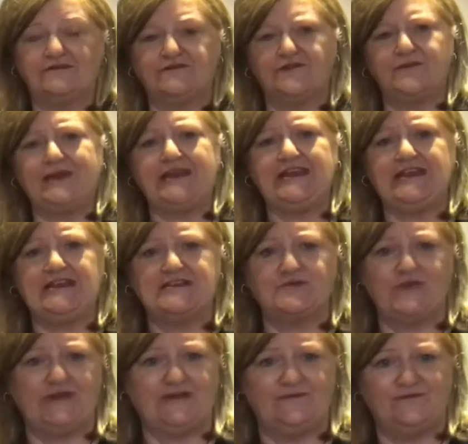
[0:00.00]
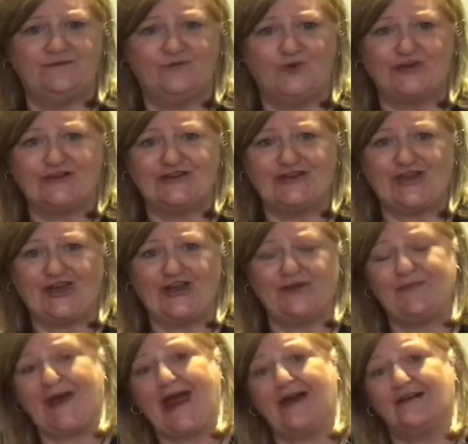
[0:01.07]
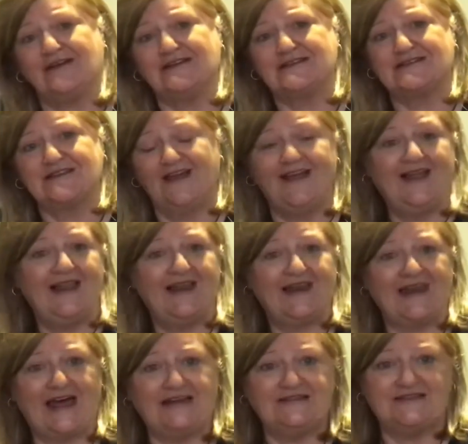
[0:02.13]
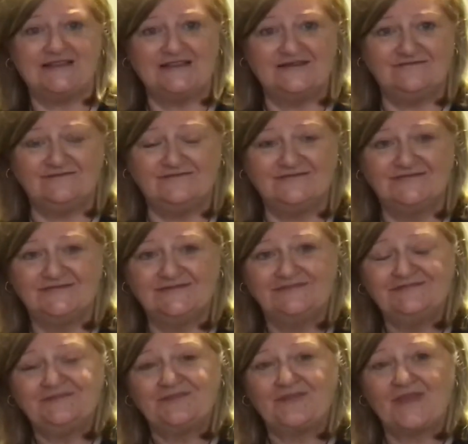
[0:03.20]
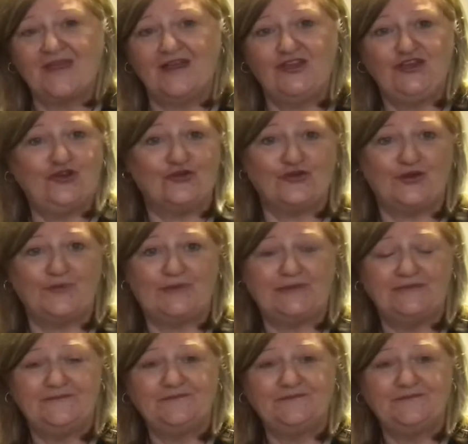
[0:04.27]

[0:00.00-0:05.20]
For many years we wanted to go to Paris, London, Europe.